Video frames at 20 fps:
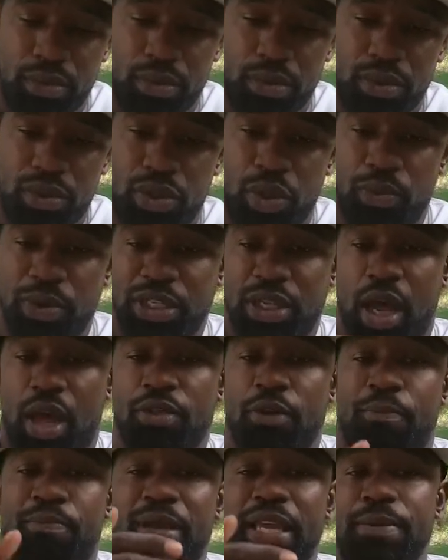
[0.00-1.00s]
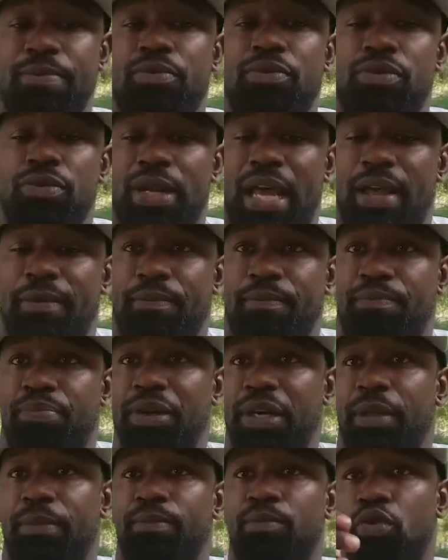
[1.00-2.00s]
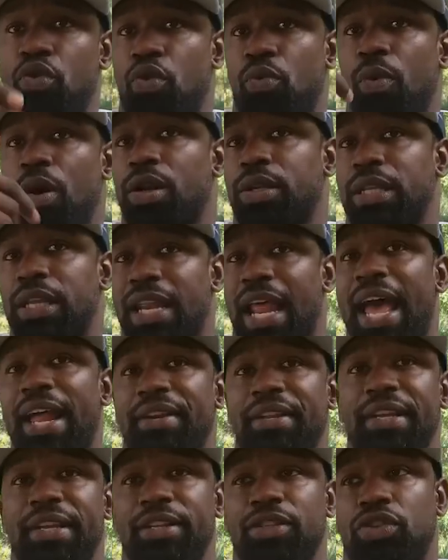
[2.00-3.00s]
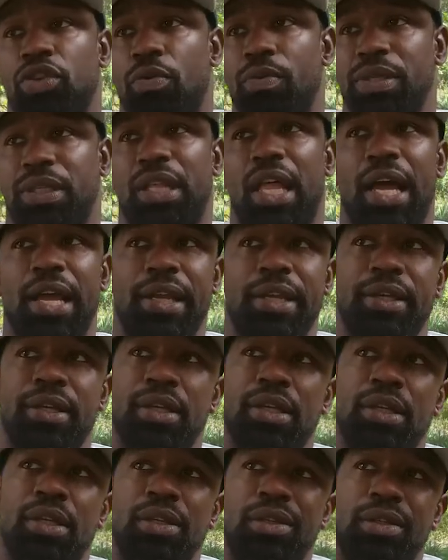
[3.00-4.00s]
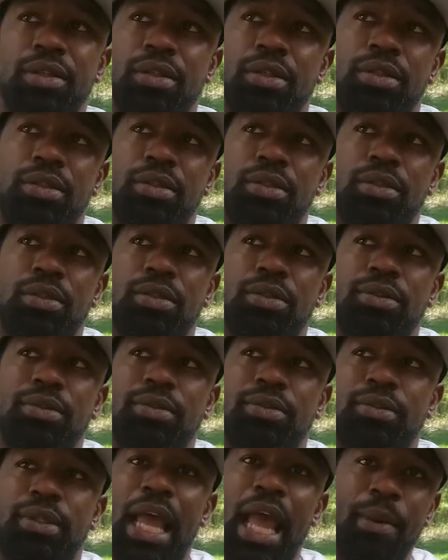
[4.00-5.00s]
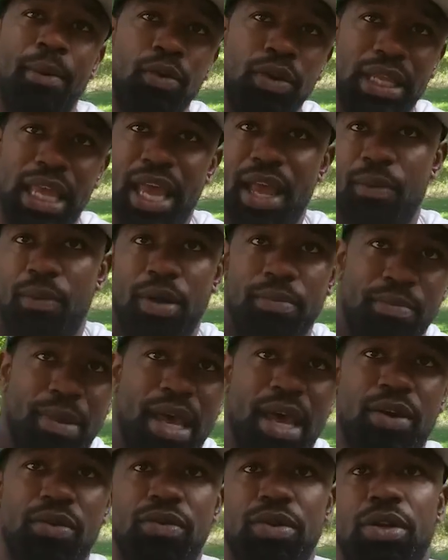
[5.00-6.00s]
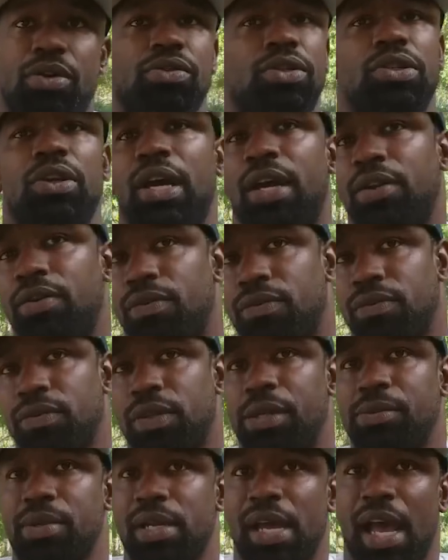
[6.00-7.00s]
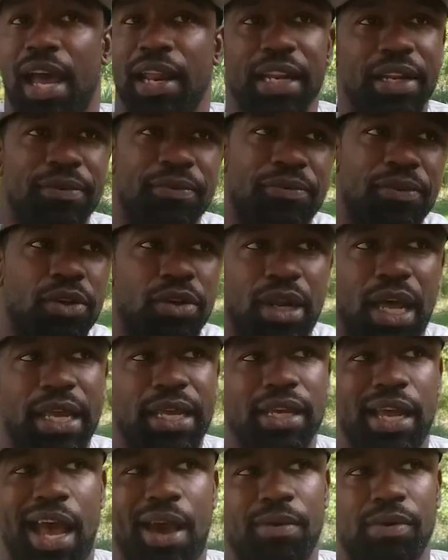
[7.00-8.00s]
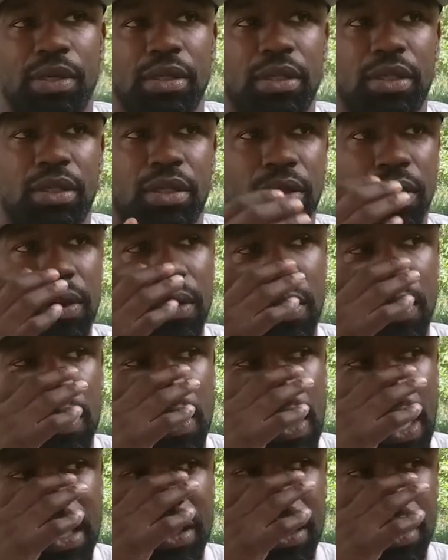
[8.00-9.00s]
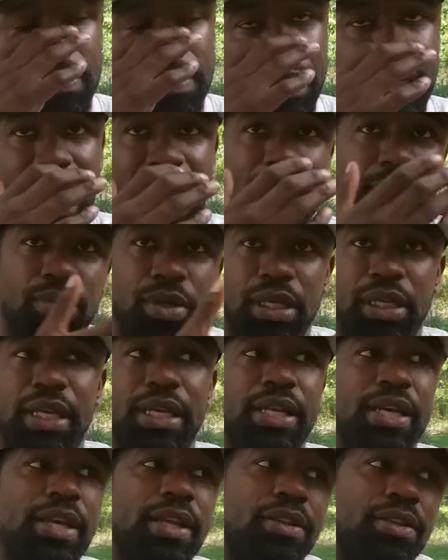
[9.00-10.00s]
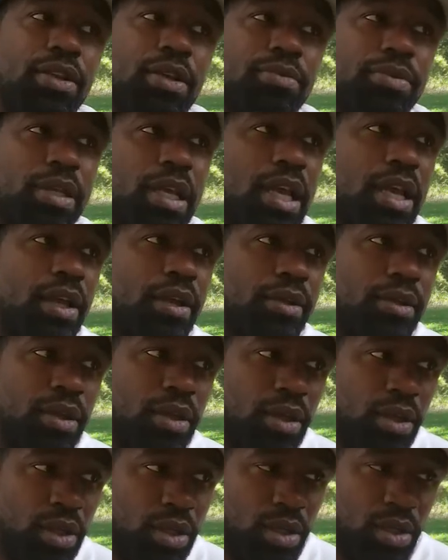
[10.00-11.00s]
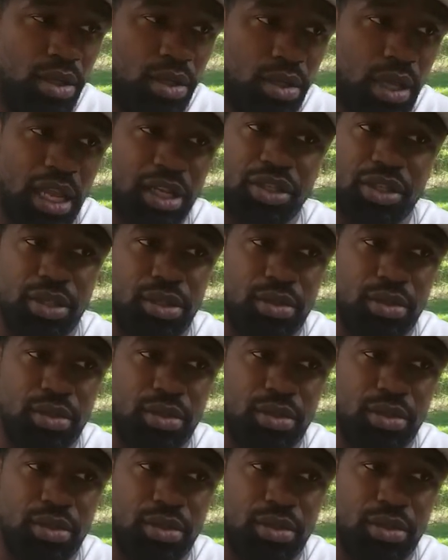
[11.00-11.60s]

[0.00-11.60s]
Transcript: there was other people that put in more work than I did. So it was like, damn, I only had one battle and no trial. You know what I'm saying? I didn't feel like I should have been able to get in, you know what I'm saying? I should,